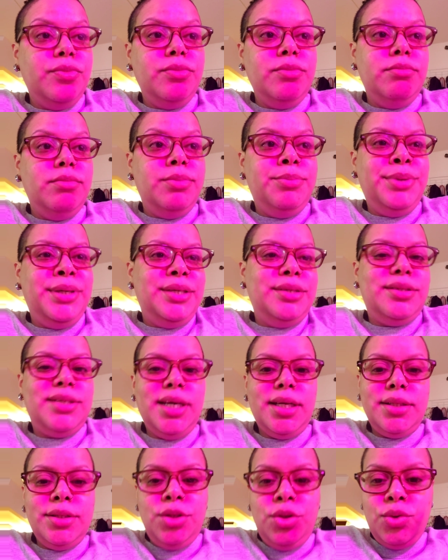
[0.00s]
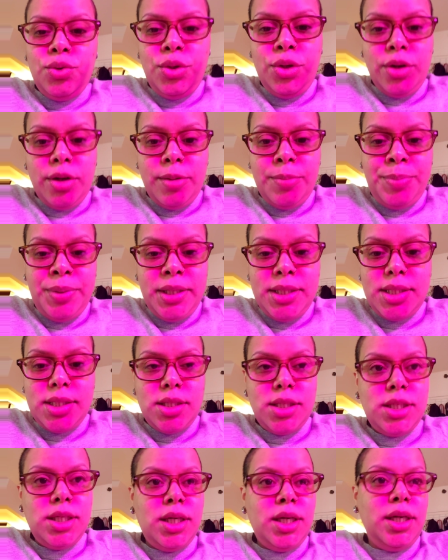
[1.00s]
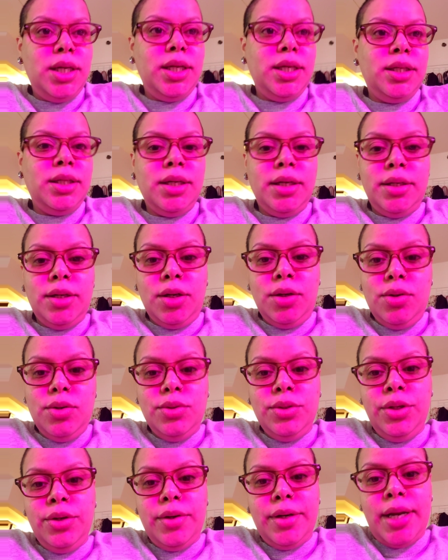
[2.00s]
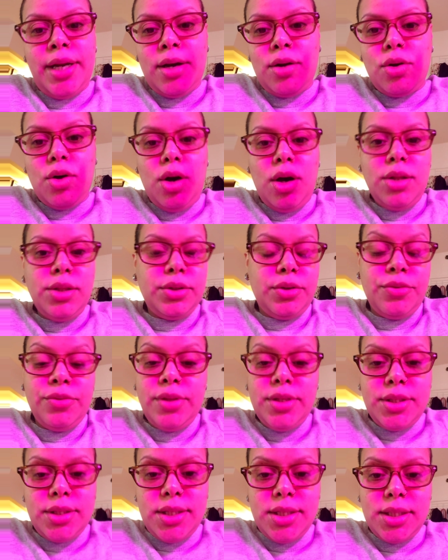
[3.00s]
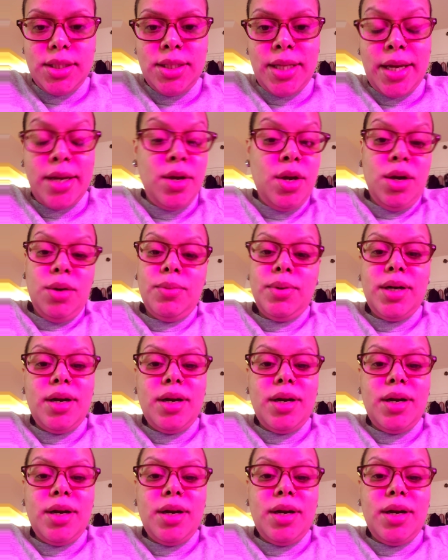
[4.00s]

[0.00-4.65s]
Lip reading: be telling you you're a piece of shit and that, oh, you're an alcoholic or this and that, whatever,